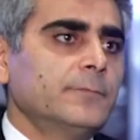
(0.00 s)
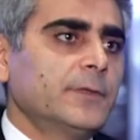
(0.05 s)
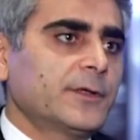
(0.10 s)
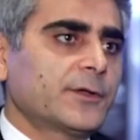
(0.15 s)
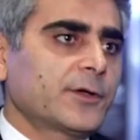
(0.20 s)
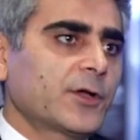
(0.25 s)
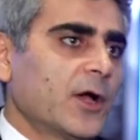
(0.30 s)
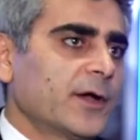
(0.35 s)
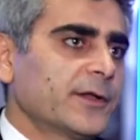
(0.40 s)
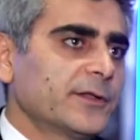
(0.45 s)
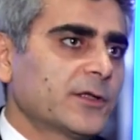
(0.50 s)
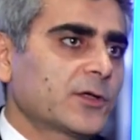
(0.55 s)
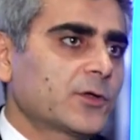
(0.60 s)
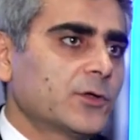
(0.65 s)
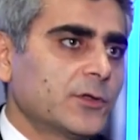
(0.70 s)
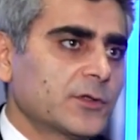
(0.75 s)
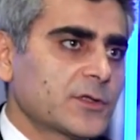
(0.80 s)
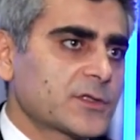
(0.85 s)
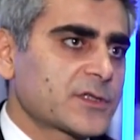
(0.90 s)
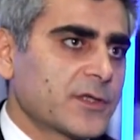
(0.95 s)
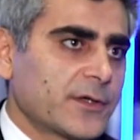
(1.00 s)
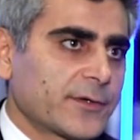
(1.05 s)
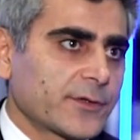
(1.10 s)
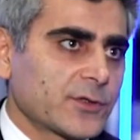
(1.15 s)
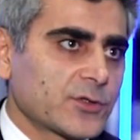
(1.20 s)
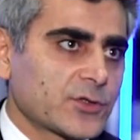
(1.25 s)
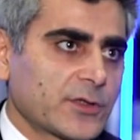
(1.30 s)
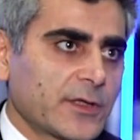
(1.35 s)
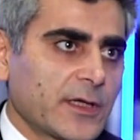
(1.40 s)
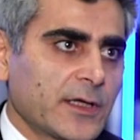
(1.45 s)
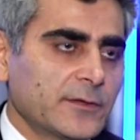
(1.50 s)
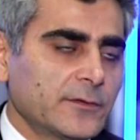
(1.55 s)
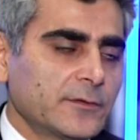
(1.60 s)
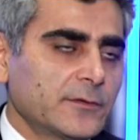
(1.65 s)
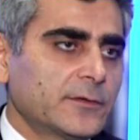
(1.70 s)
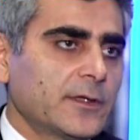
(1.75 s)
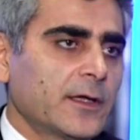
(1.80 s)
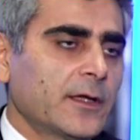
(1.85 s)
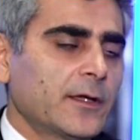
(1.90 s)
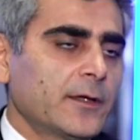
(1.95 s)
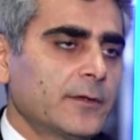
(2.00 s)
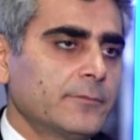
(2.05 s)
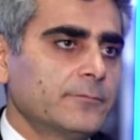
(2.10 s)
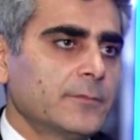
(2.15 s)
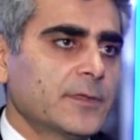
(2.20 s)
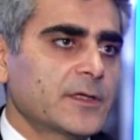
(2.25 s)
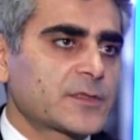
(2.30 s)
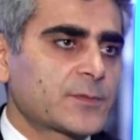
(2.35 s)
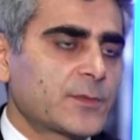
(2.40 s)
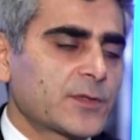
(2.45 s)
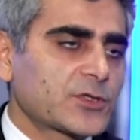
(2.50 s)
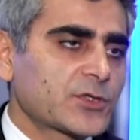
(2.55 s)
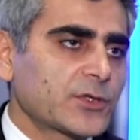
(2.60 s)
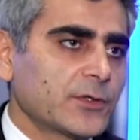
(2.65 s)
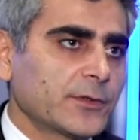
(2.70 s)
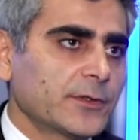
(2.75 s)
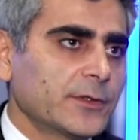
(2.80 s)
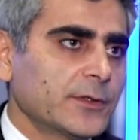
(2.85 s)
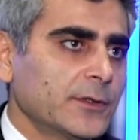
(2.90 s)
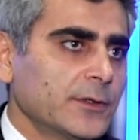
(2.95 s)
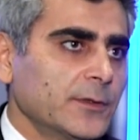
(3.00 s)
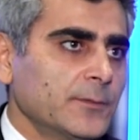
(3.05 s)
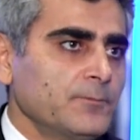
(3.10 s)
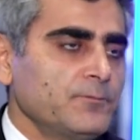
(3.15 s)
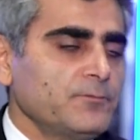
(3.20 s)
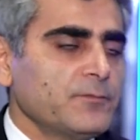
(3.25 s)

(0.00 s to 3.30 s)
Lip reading: Regarding the Kurdistan region, and especially